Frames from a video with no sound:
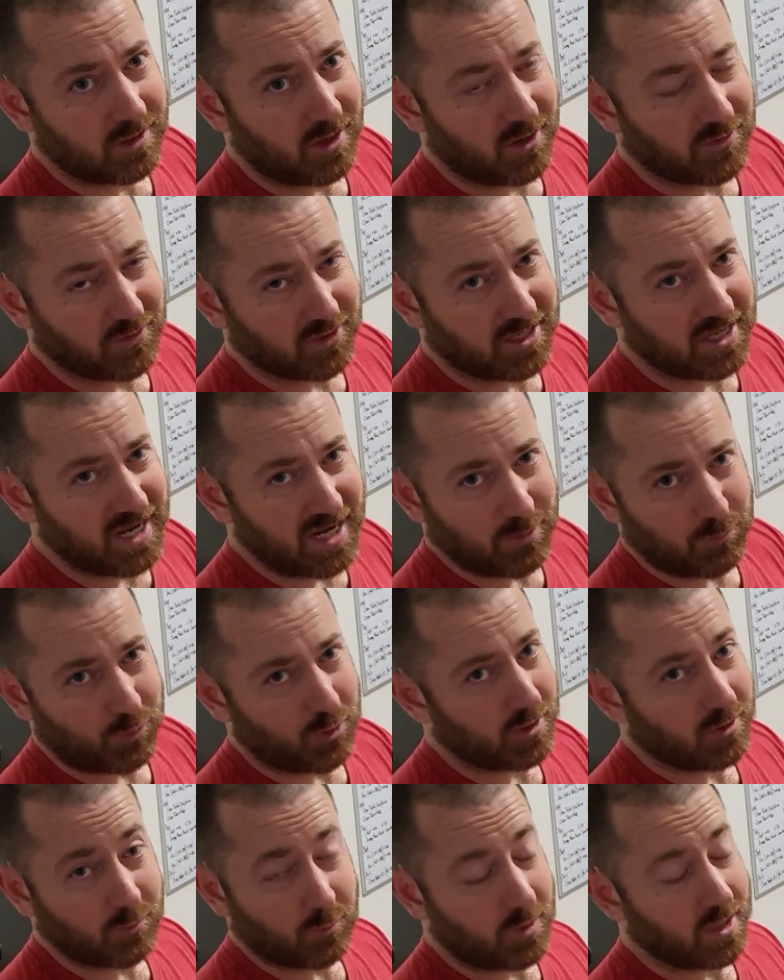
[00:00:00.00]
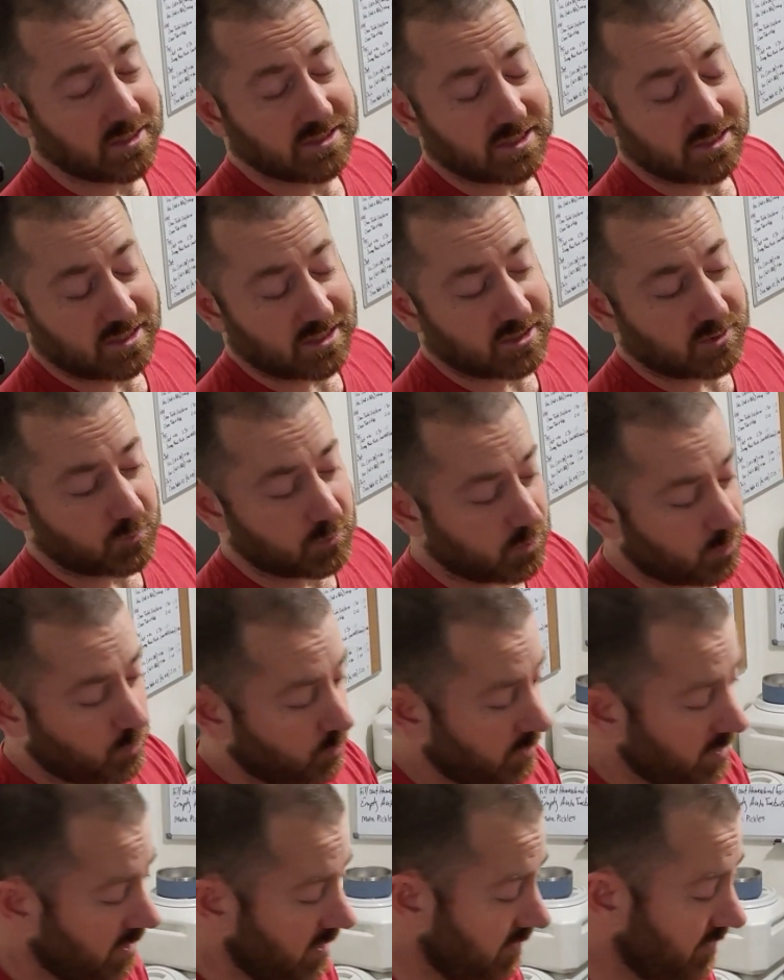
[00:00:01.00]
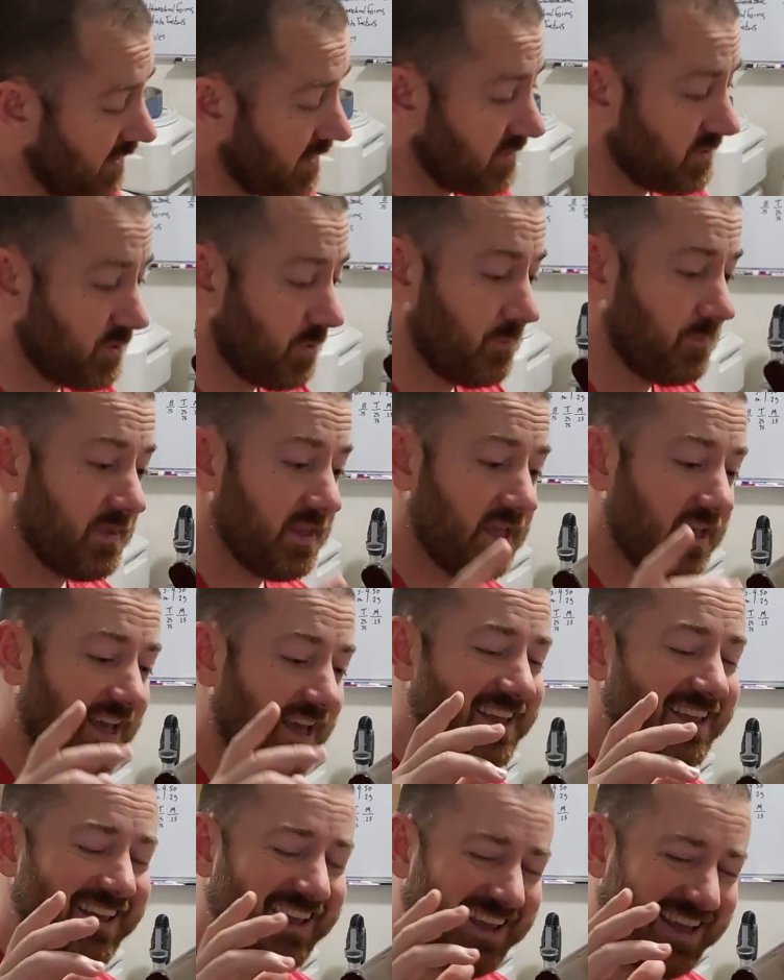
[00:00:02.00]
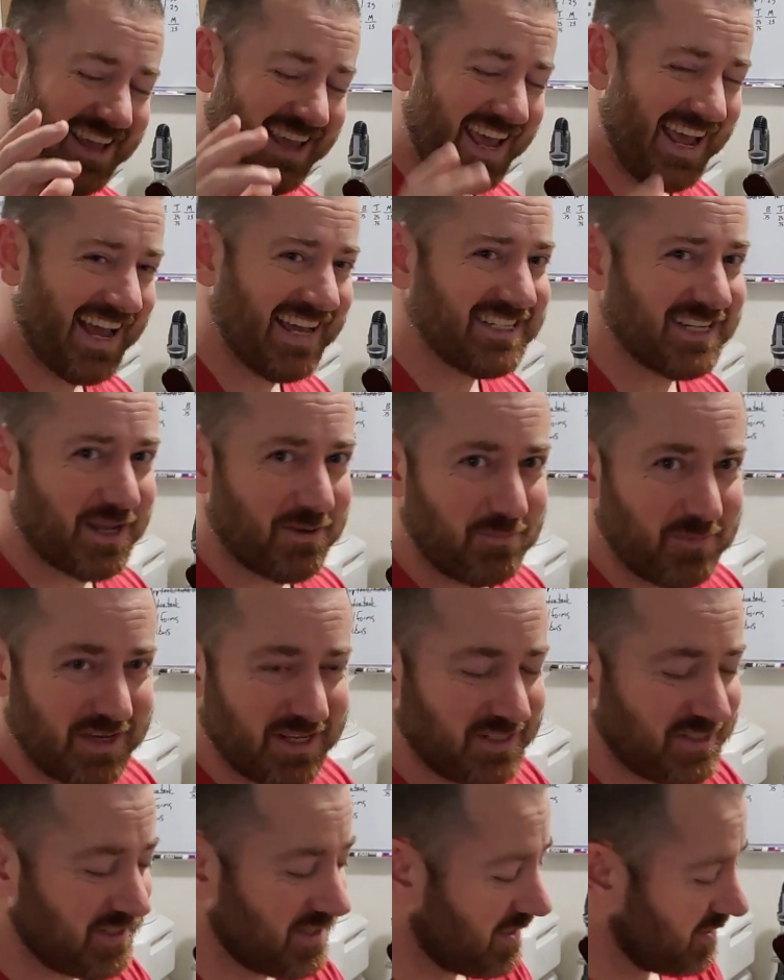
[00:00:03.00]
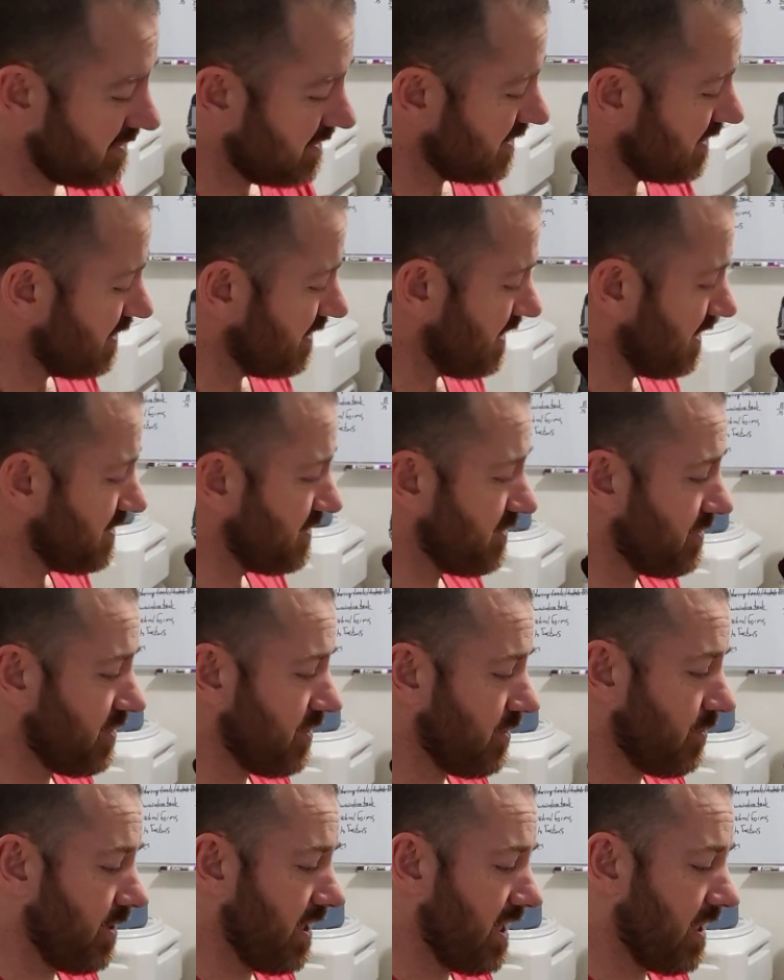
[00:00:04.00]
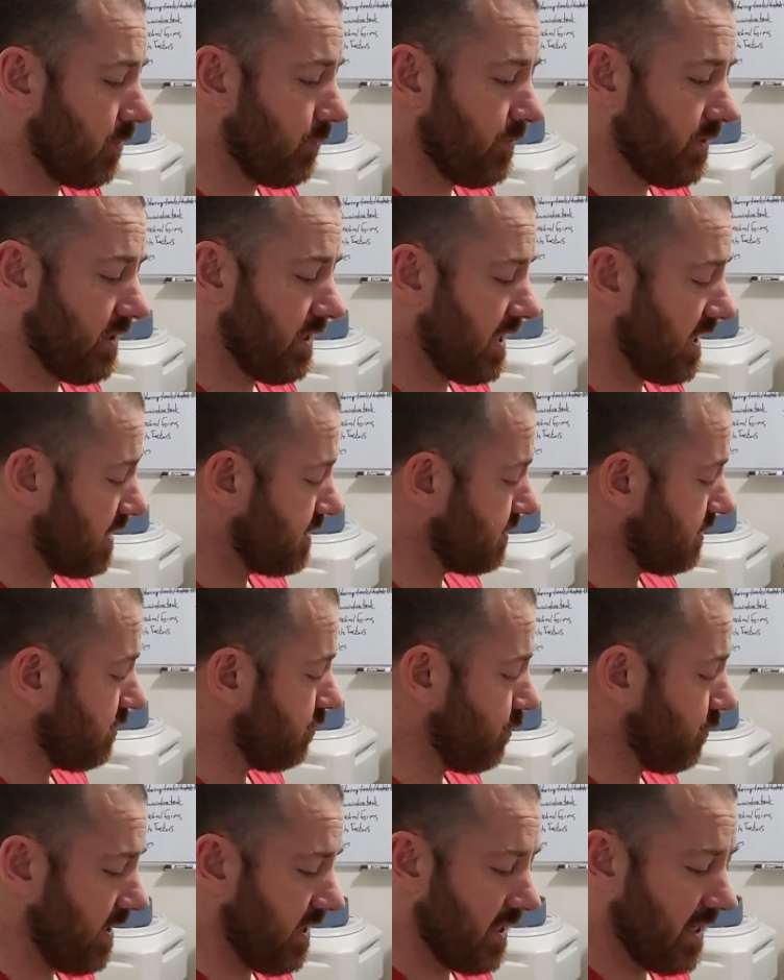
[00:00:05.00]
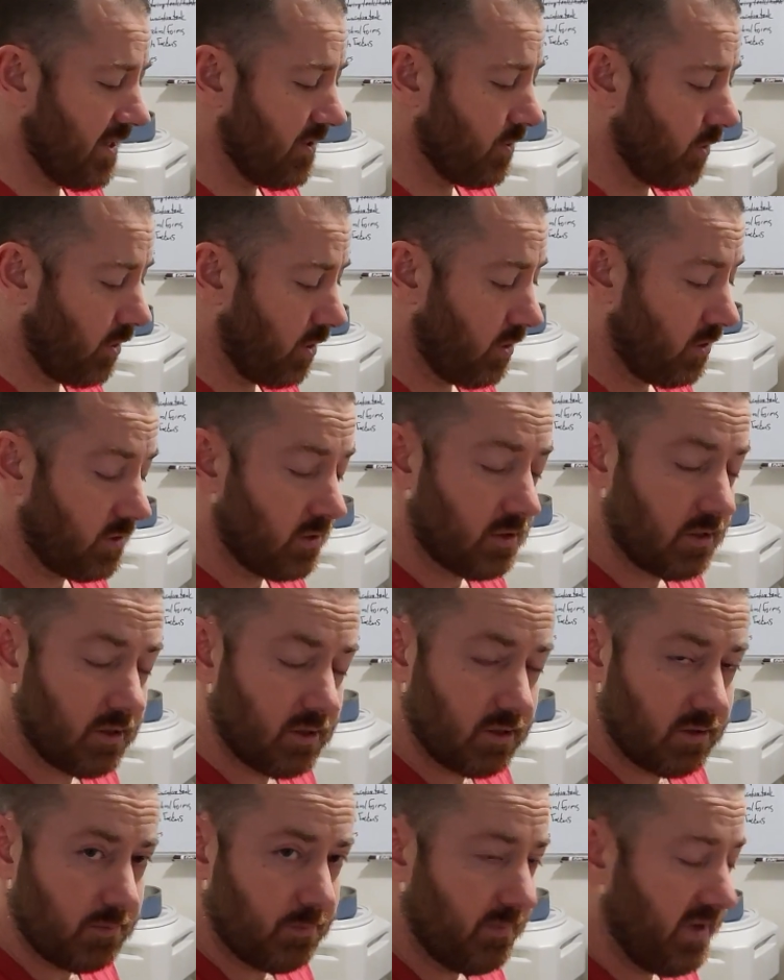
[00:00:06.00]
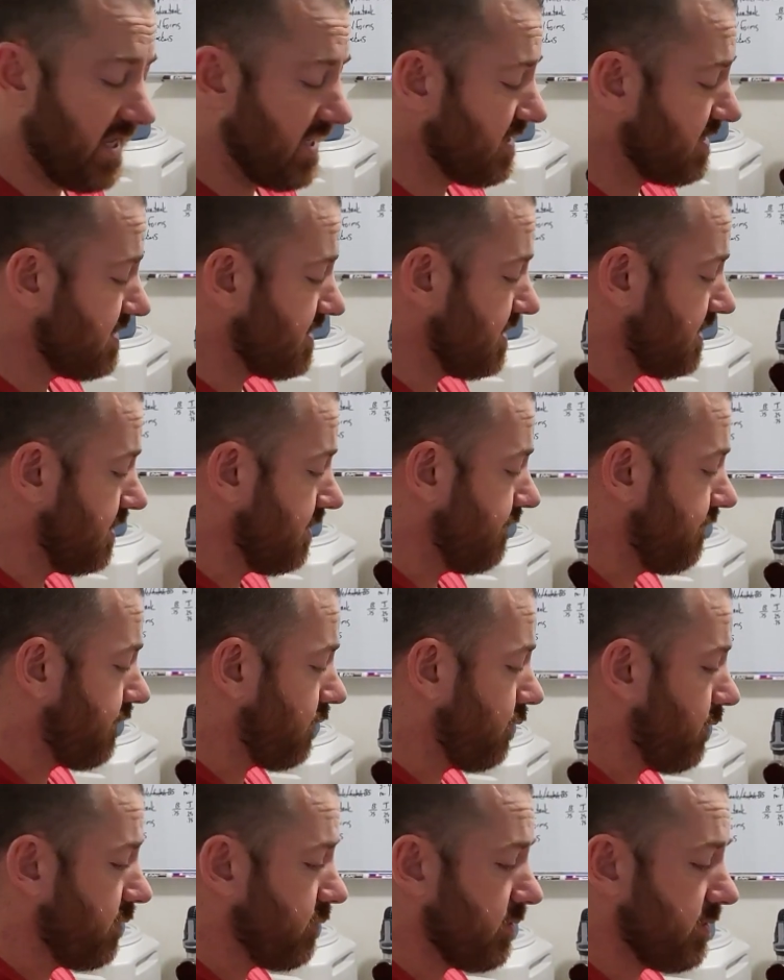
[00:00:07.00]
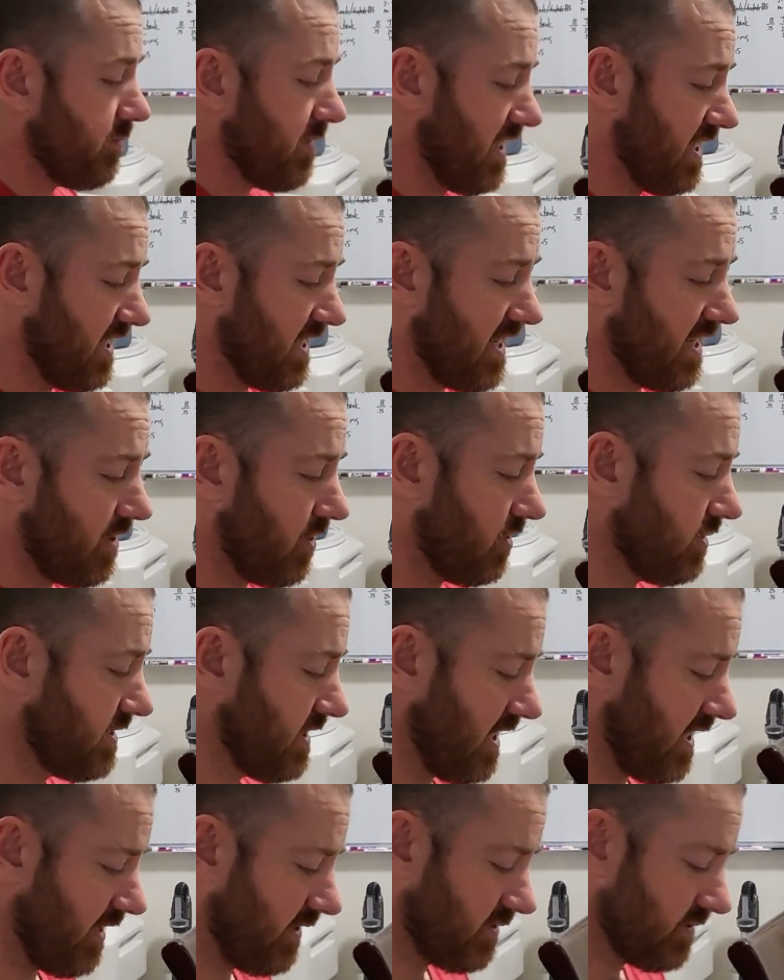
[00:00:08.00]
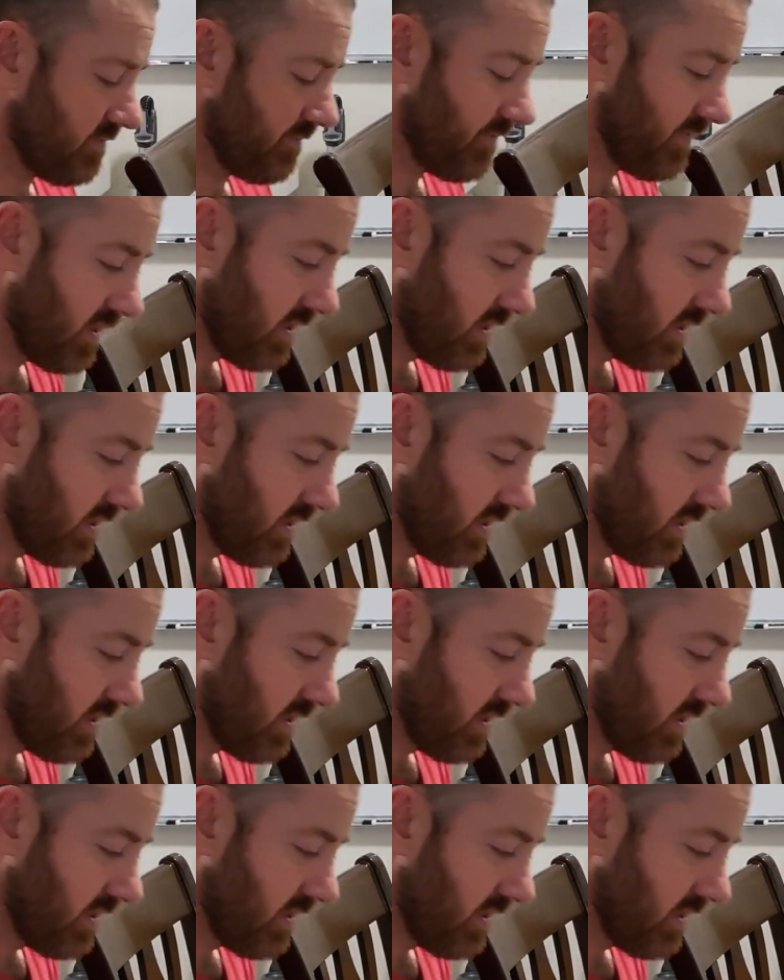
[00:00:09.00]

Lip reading: on the camera, otherwise it doesn't record anything. So as I mentioned, I was going to let you know how we actually weigh out our medicine for when we medicate our tanks.